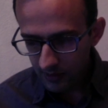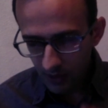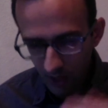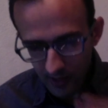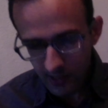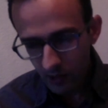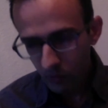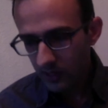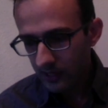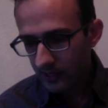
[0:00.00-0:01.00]

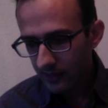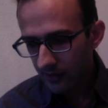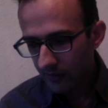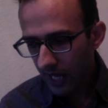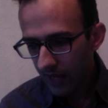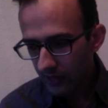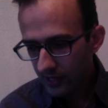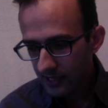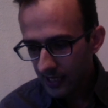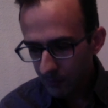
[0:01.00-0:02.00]
consequences of
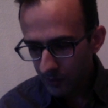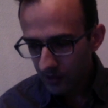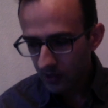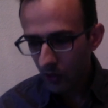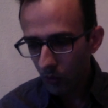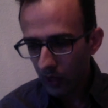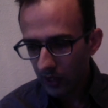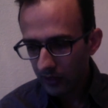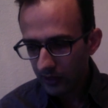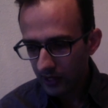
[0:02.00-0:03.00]
having sapient
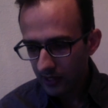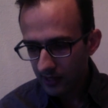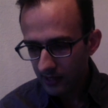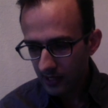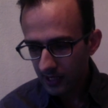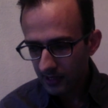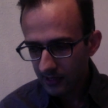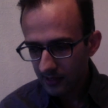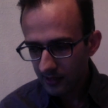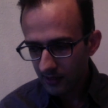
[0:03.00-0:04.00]
awareness and
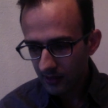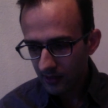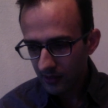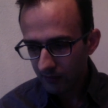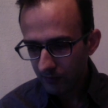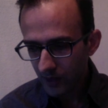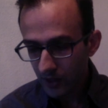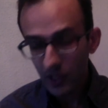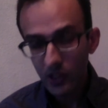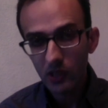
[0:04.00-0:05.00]
its
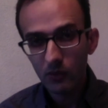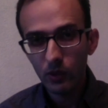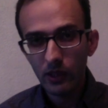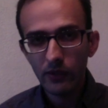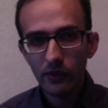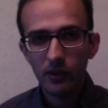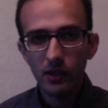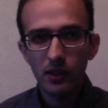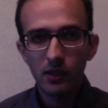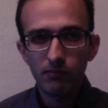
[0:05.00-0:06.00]
connection with
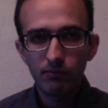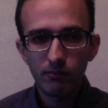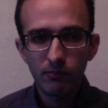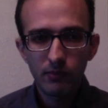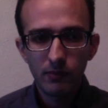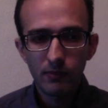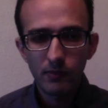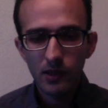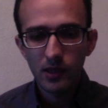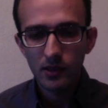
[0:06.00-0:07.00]

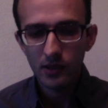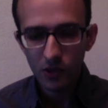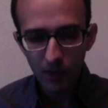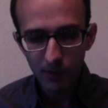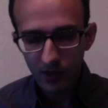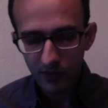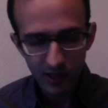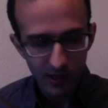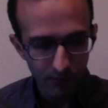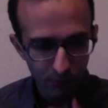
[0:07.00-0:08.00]
the topic
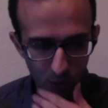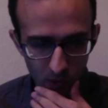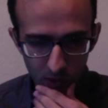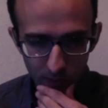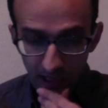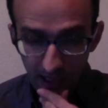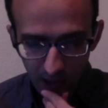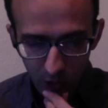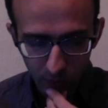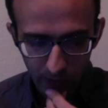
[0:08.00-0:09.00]
of the symposium, the
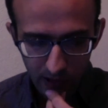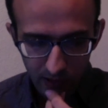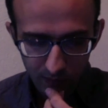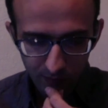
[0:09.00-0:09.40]
inhuman.